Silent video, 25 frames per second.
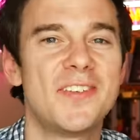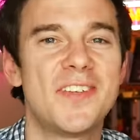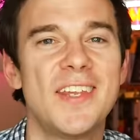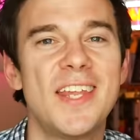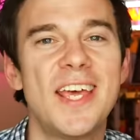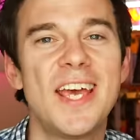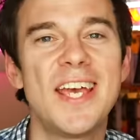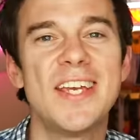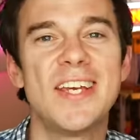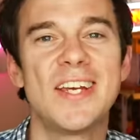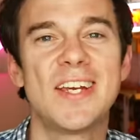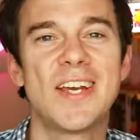So
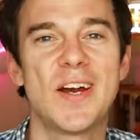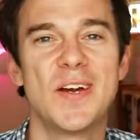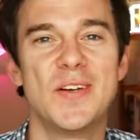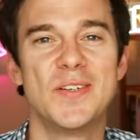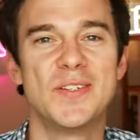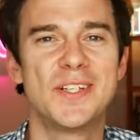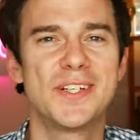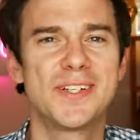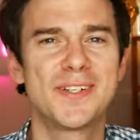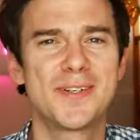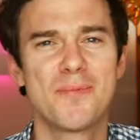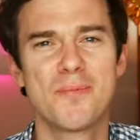there you go,
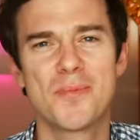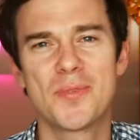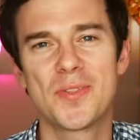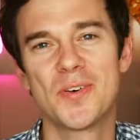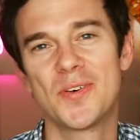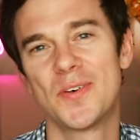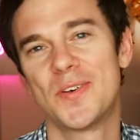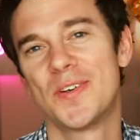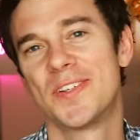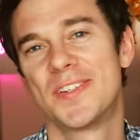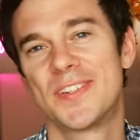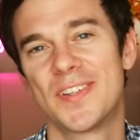just some
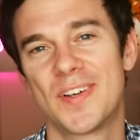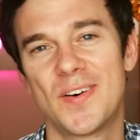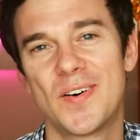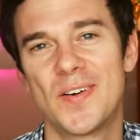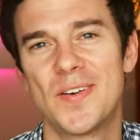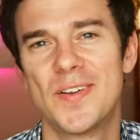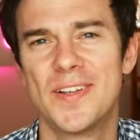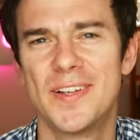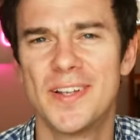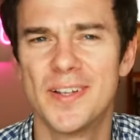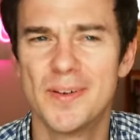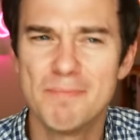thoughts
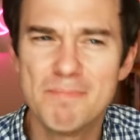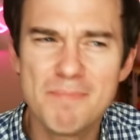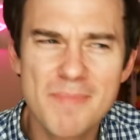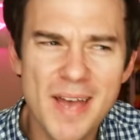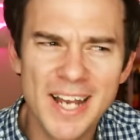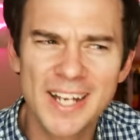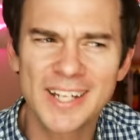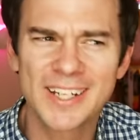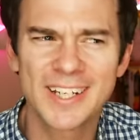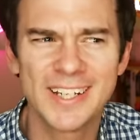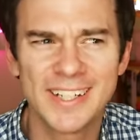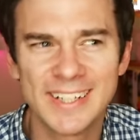on the
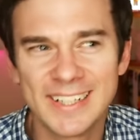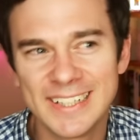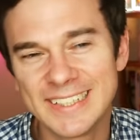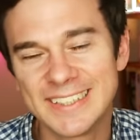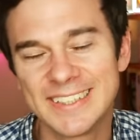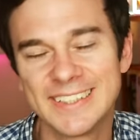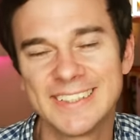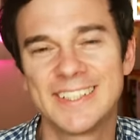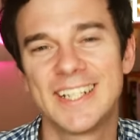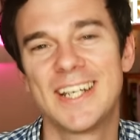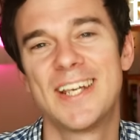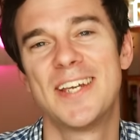
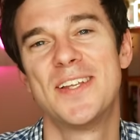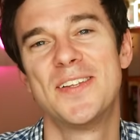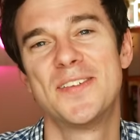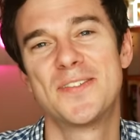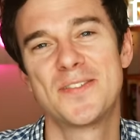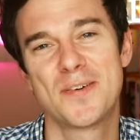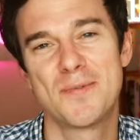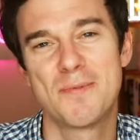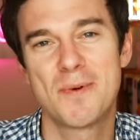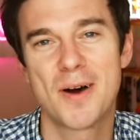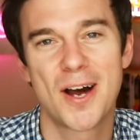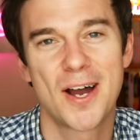medicalish scenes
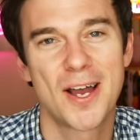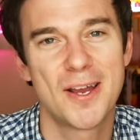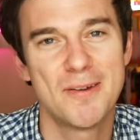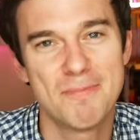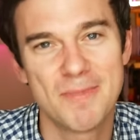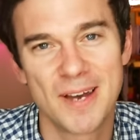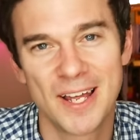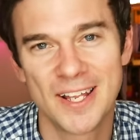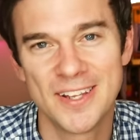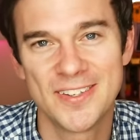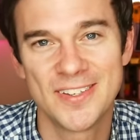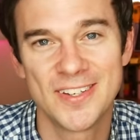from Iron
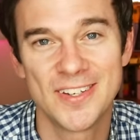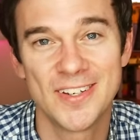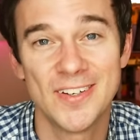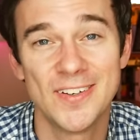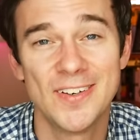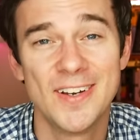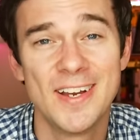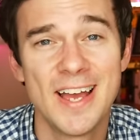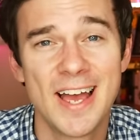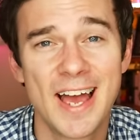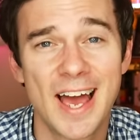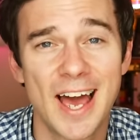Man
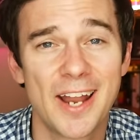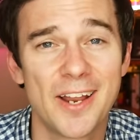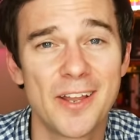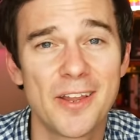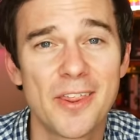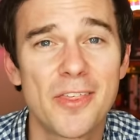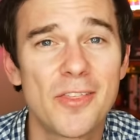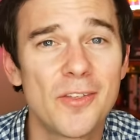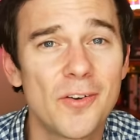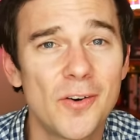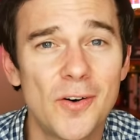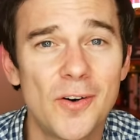2 and
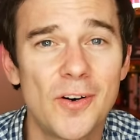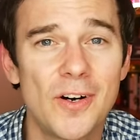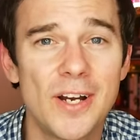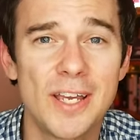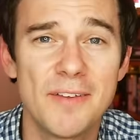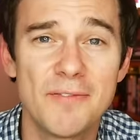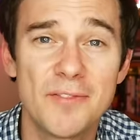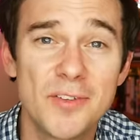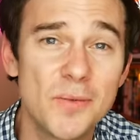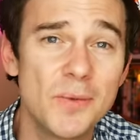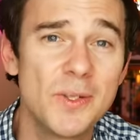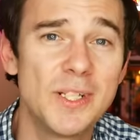Thor.
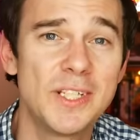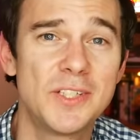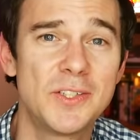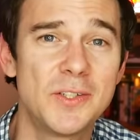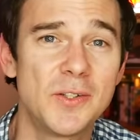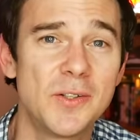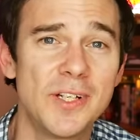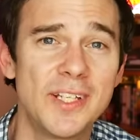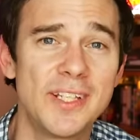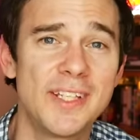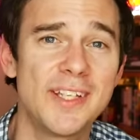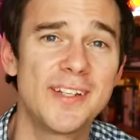If you
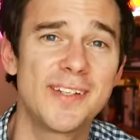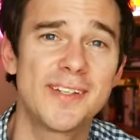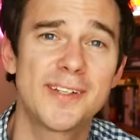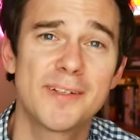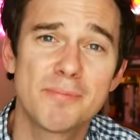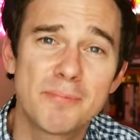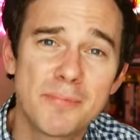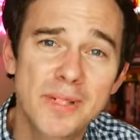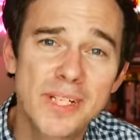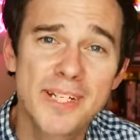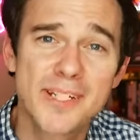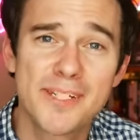enjoyed this,
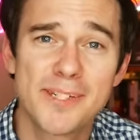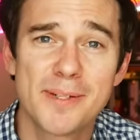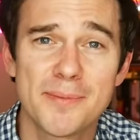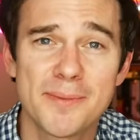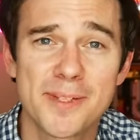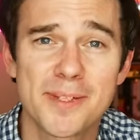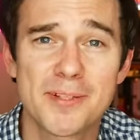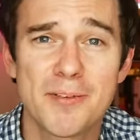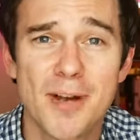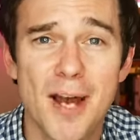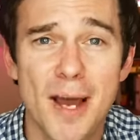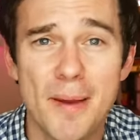then please
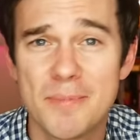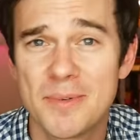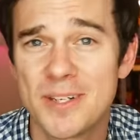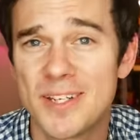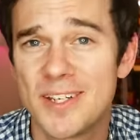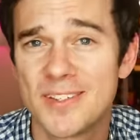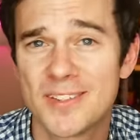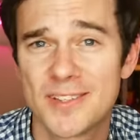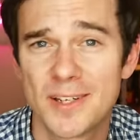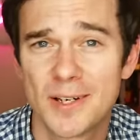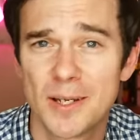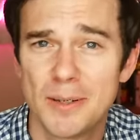subscribe
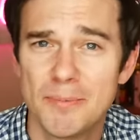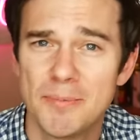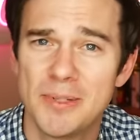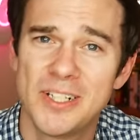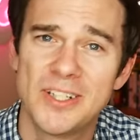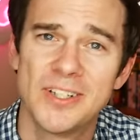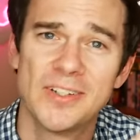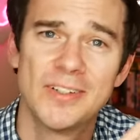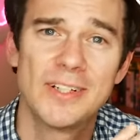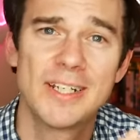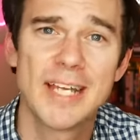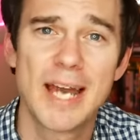because I'm going to be
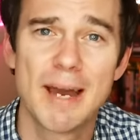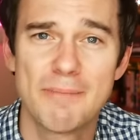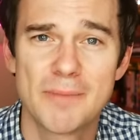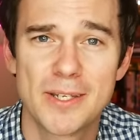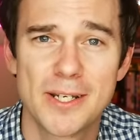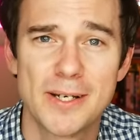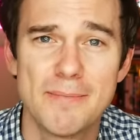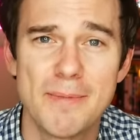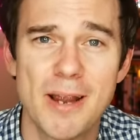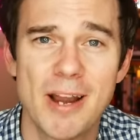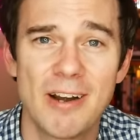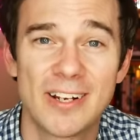doing
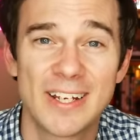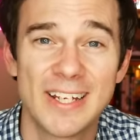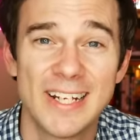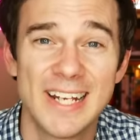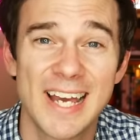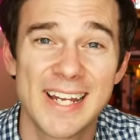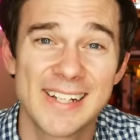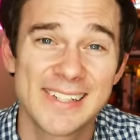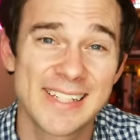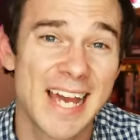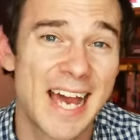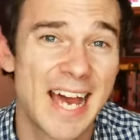Captain America
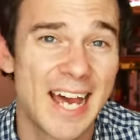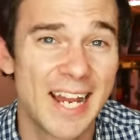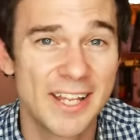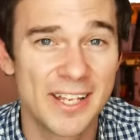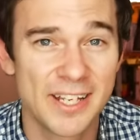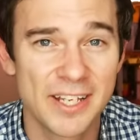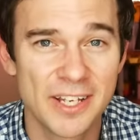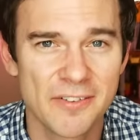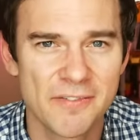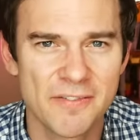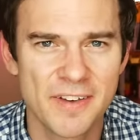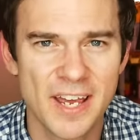next and
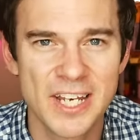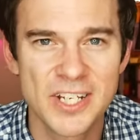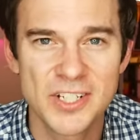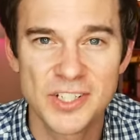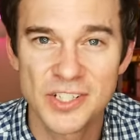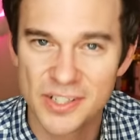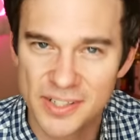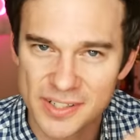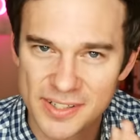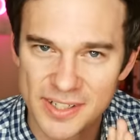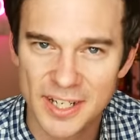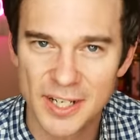the
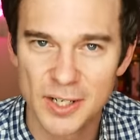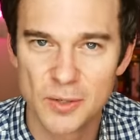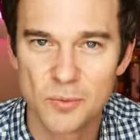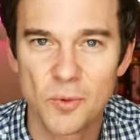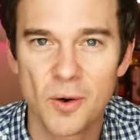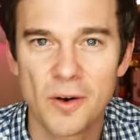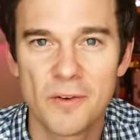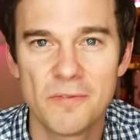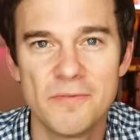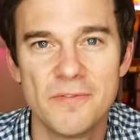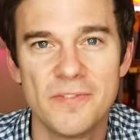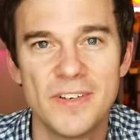Avengers in
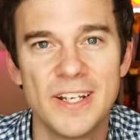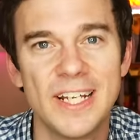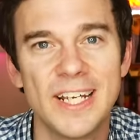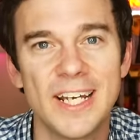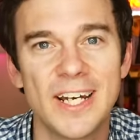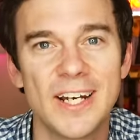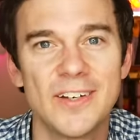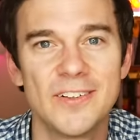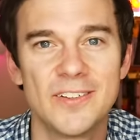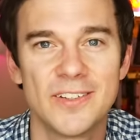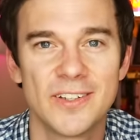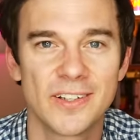one
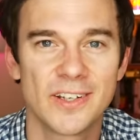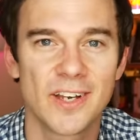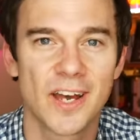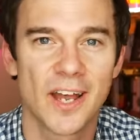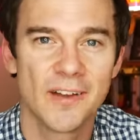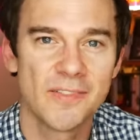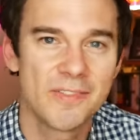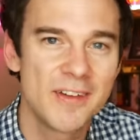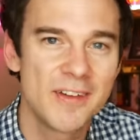video to kind